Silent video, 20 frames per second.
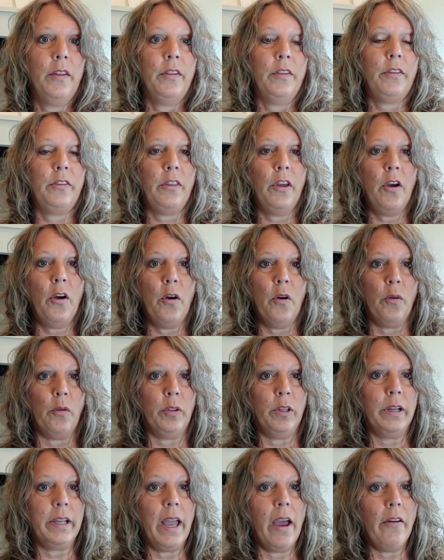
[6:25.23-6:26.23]
So
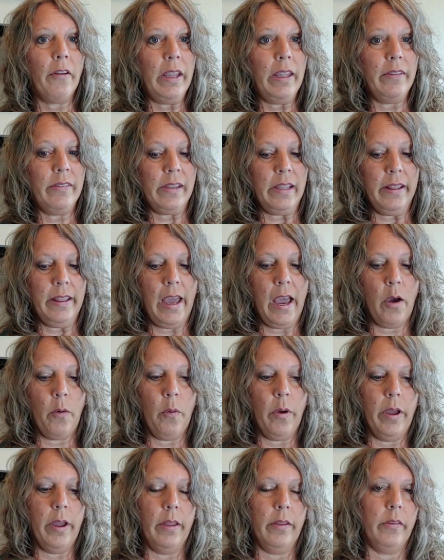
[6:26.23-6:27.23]
look how easy that
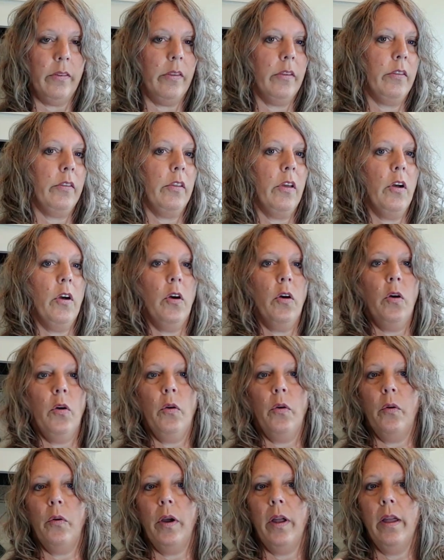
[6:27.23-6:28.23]
was.
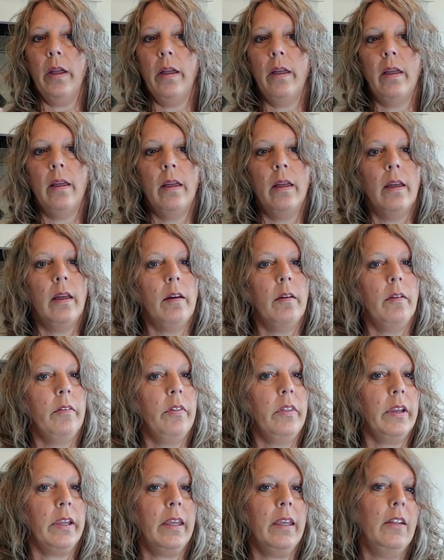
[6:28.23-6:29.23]
So
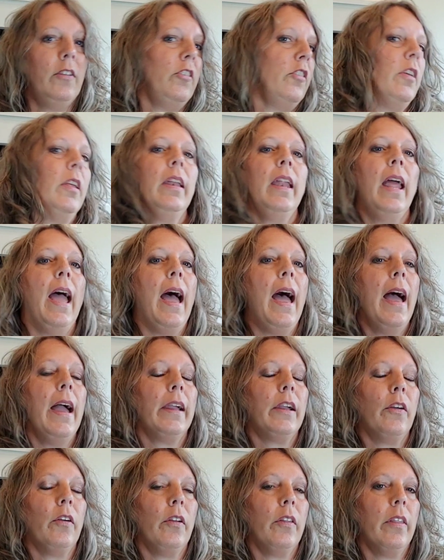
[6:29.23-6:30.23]
the kitchen
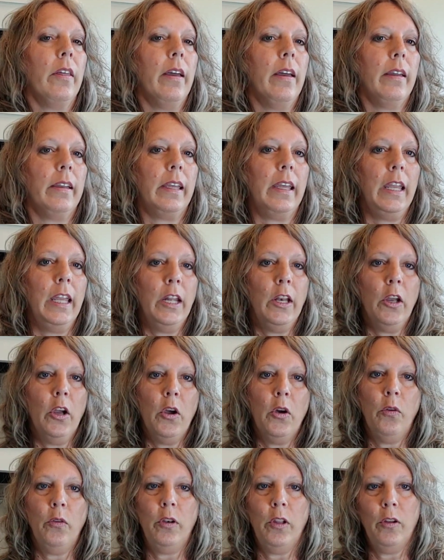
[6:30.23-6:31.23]
hack or the
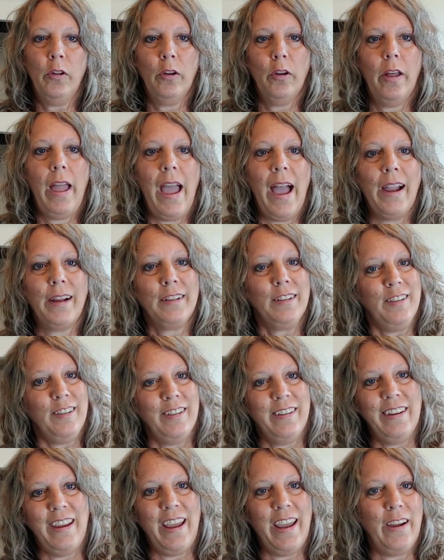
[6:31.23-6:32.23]
keto noodle hack
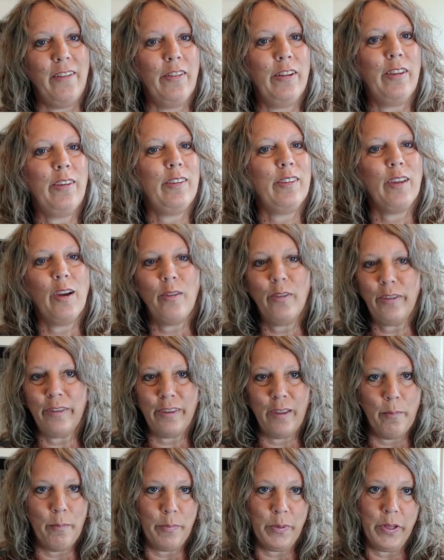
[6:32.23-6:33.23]
today was so
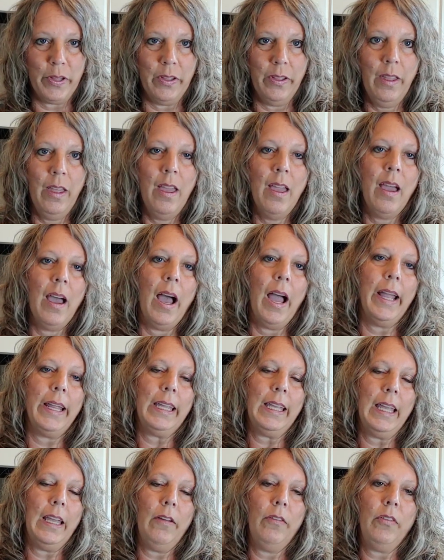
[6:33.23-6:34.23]
simple. I
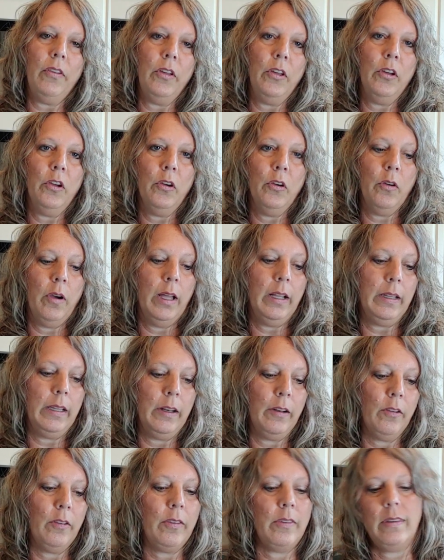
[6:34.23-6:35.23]
gave you a
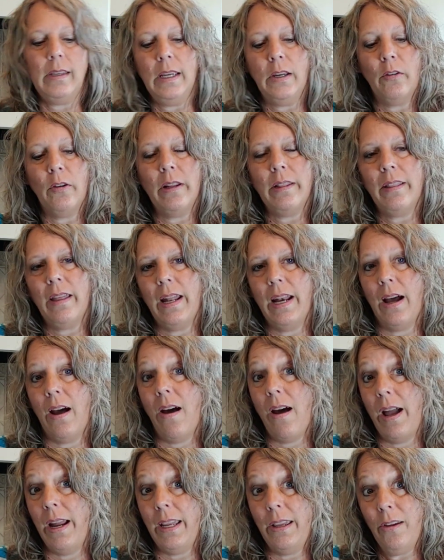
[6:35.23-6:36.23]
little secret that
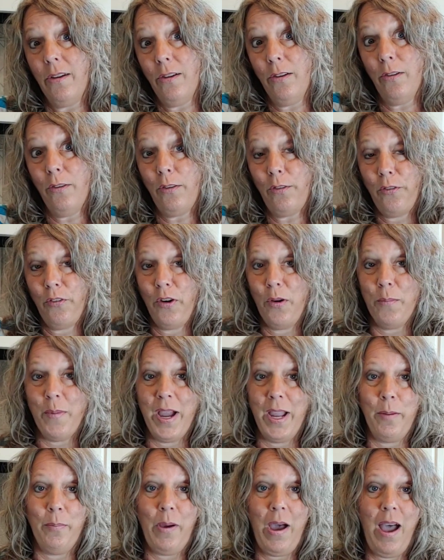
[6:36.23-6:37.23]
I use for
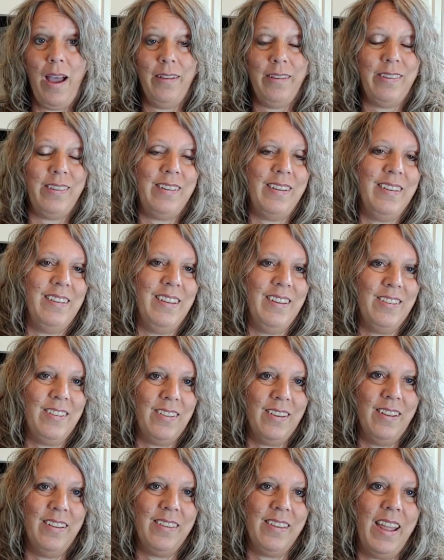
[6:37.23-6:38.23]
my pasta
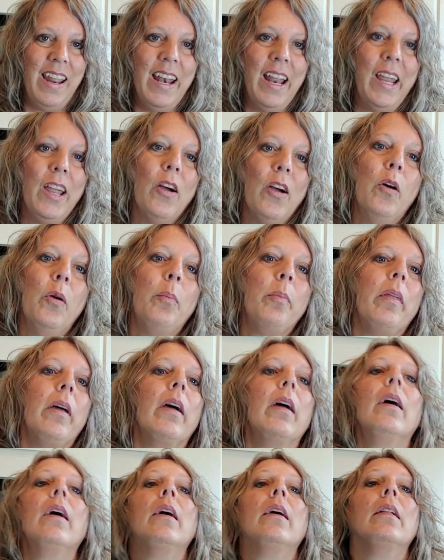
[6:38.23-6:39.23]
dishes, and I hope
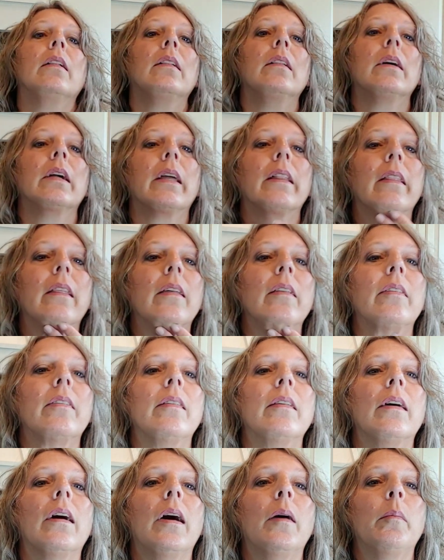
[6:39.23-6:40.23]
that, look at this,
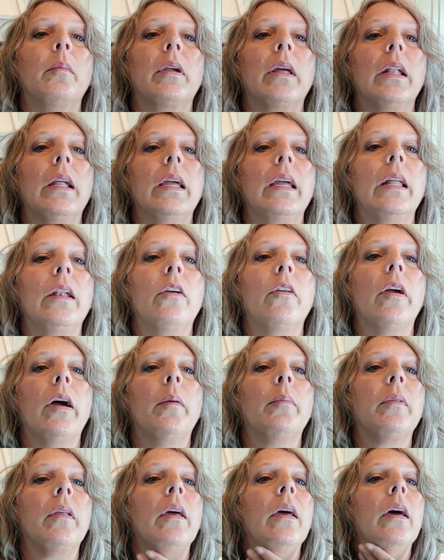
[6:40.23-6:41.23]
I'm gonna
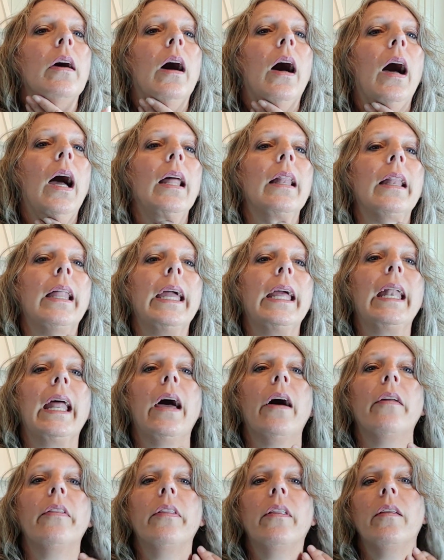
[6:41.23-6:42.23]
interrupt. I laid
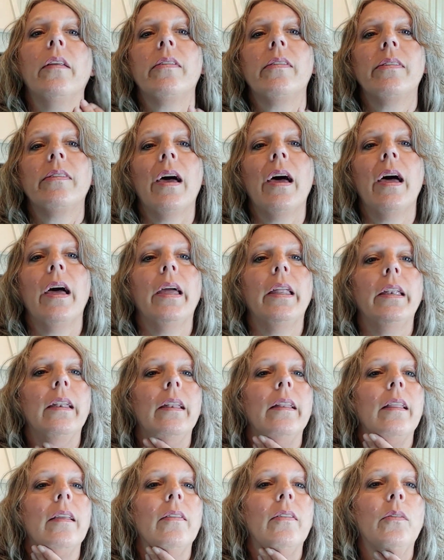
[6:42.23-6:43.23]
out in the sun
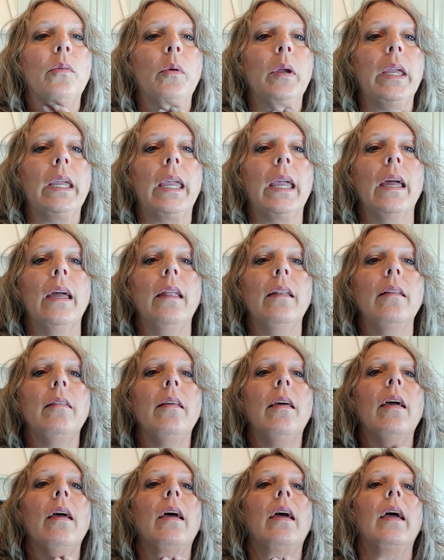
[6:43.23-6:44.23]
this weekend
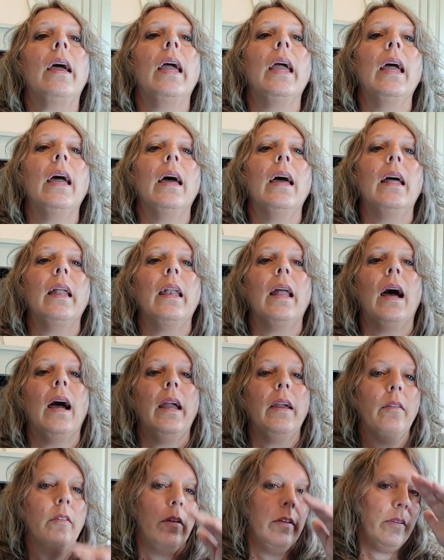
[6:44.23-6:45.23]
and
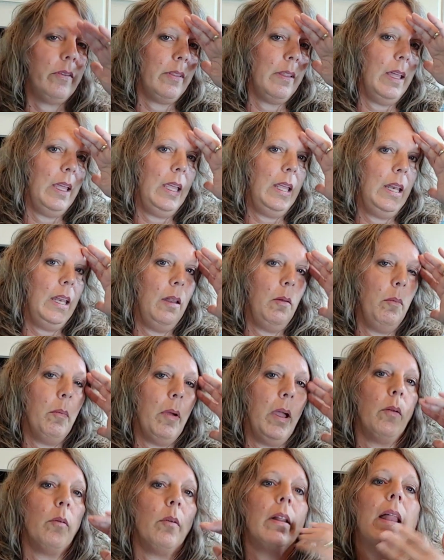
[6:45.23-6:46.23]
I was laying in
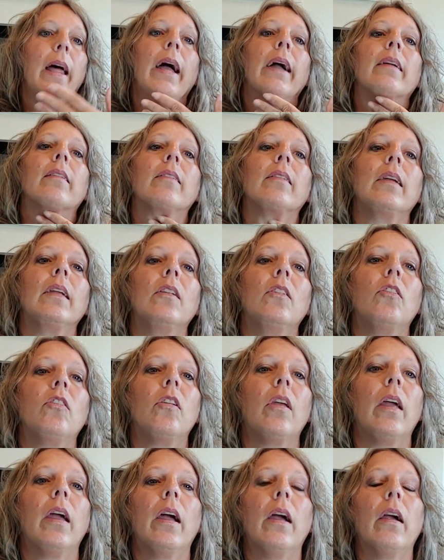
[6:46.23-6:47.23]
my relaxing
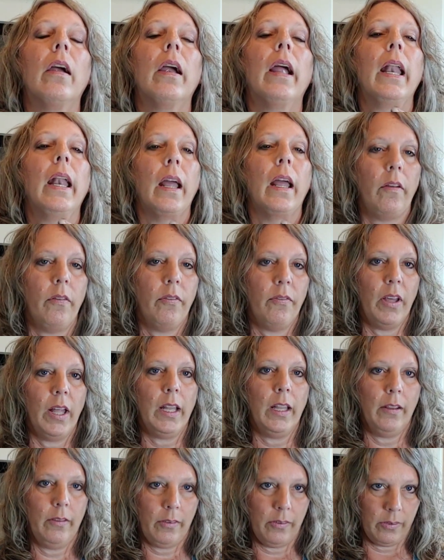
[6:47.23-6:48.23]
chair and I
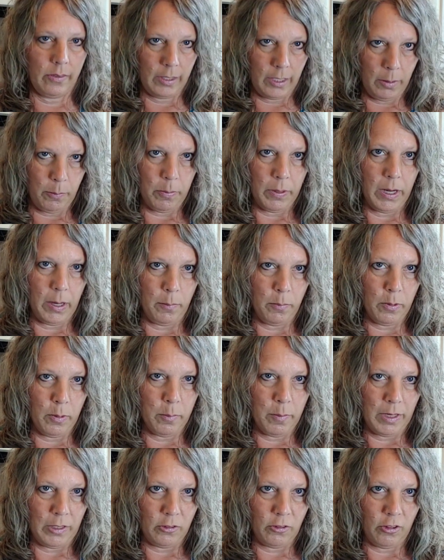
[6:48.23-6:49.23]
fell asleep and I put
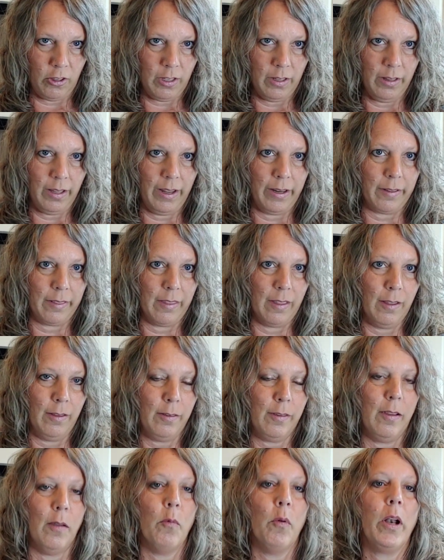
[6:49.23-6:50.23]
my chin like
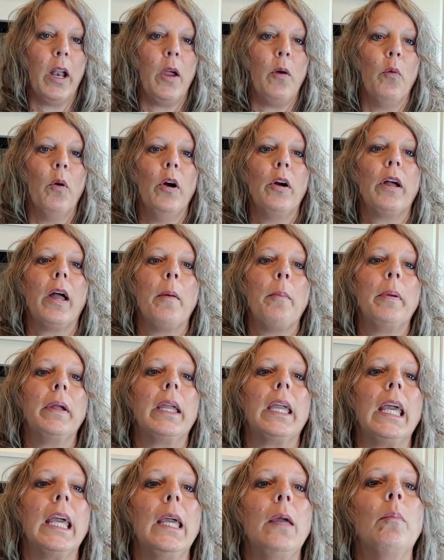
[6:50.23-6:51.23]
this, and when I woke up and
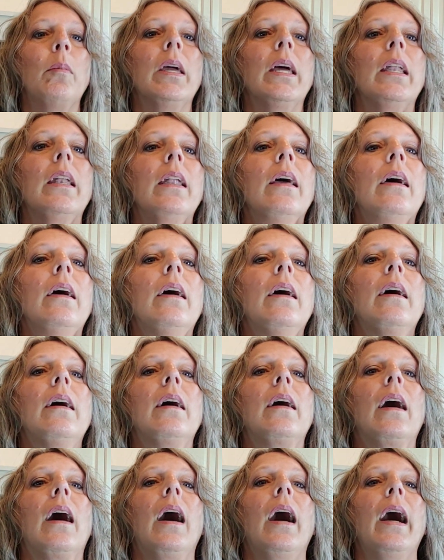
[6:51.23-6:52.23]
came in,
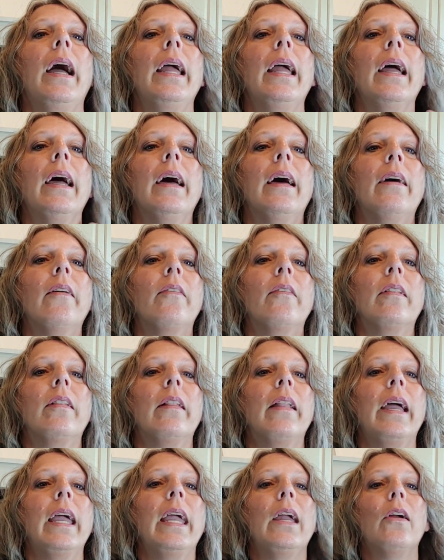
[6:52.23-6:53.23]
I have
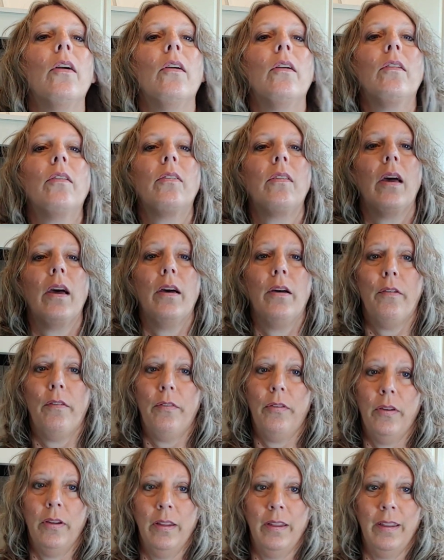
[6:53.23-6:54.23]
layers of